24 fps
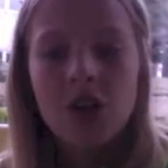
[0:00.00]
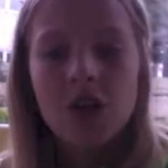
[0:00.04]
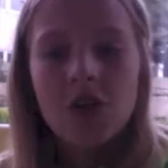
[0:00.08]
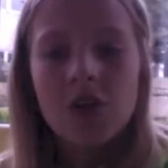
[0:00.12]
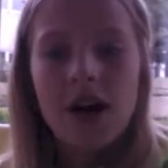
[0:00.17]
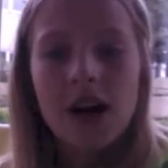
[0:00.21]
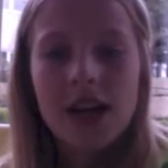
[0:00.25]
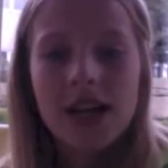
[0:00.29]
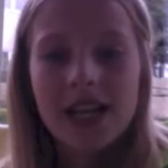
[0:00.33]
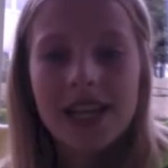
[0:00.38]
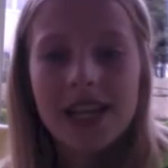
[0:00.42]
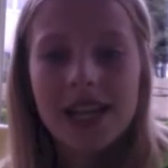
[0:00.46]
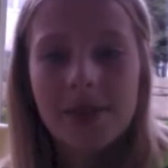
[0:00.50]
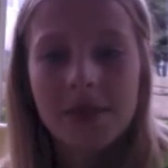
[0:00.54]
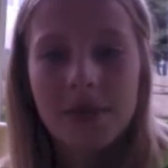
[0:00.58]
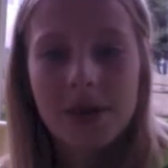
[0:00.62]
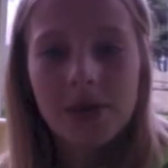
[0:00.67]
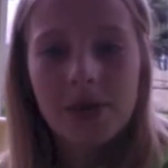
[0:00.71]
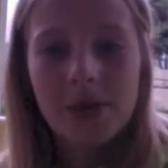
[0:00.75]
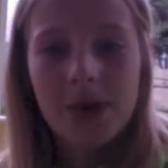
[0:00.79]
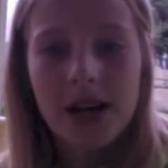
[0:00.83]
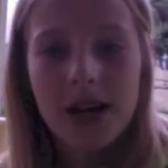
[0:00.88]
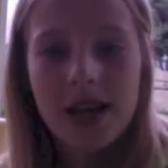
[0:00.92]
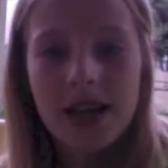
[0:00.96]
Rocket
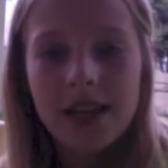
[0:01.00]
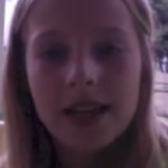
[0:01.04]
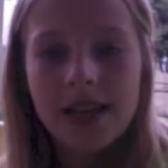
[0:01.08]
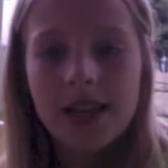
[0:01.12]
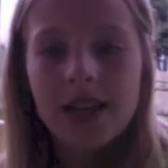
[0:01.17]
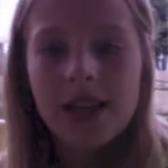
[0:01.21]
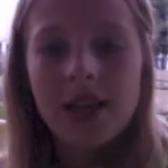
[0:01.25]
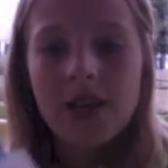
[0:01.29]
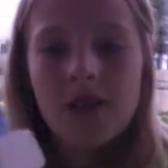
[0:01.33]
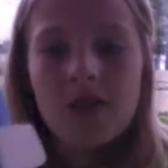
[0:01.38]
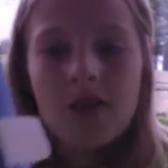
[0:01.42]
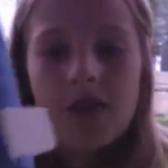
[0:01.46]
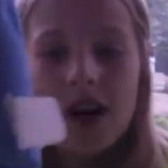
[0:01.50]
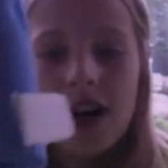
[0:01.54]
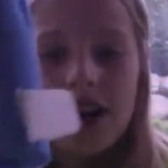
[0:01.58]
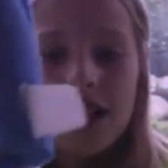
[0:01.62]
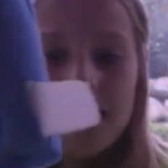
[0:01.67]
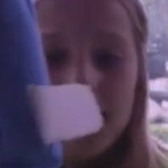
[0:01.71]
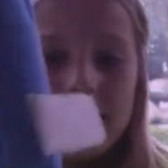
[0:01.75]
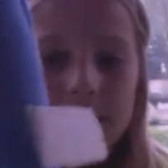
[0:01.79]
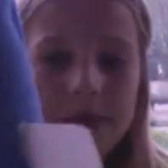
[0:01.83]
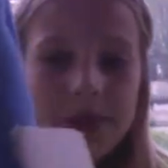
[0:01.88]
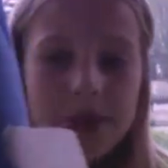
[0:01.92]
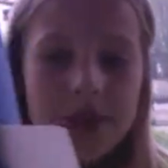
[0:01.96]
number 1,
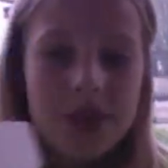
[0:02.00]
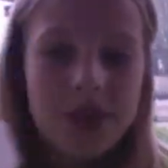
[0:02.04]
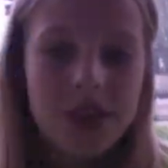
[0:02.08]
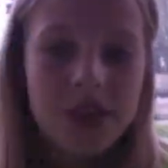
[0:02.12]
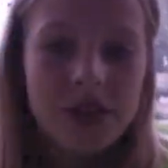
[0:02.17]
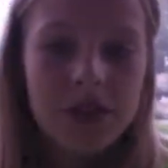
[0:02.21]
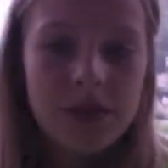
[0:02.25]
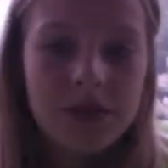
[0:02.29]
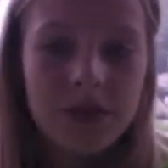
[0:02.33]
rocket number 2.